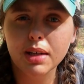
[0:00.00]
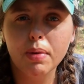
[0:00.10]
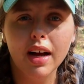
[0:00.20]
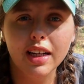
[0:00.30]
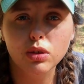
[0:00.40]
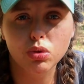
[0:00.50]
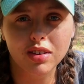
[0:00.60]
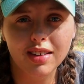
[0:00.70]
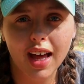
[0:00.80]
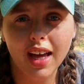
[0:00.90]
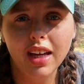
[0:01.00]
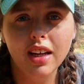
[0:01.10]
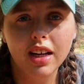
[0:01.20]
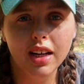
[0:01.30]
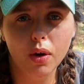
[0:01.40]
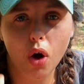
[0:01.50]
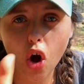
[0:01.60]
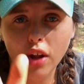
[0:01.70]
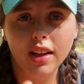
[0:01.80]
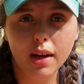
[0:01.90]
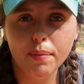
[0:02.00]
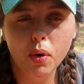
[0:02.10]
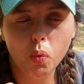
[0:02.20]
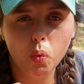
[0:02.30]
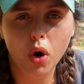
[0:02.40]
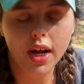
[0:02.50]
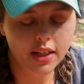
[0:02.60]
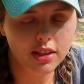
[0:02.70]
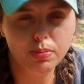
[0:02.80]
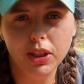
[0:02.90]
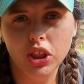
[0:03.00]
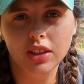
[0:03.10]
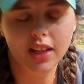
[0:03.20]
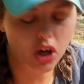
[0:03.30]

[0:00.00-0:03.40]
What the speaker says: seed packets will say on them what species they